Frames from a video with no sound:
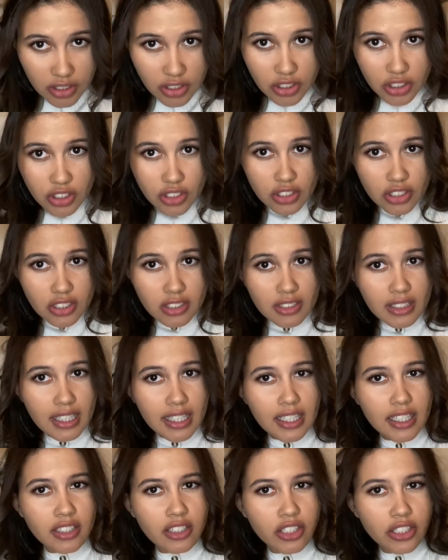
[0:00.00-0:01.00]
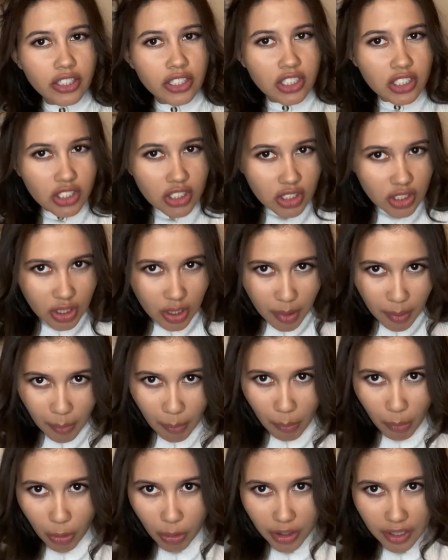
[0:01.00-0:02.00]
just so that it looks
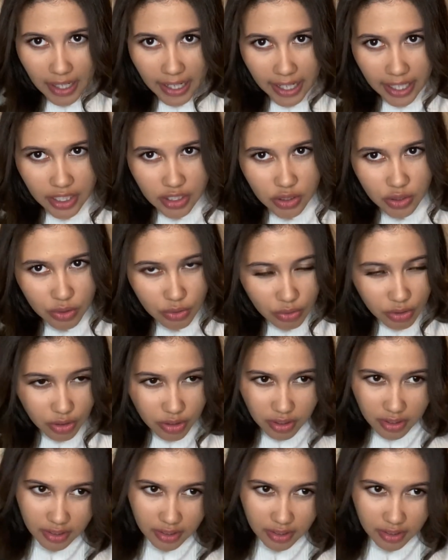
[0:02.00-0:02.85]
more natural.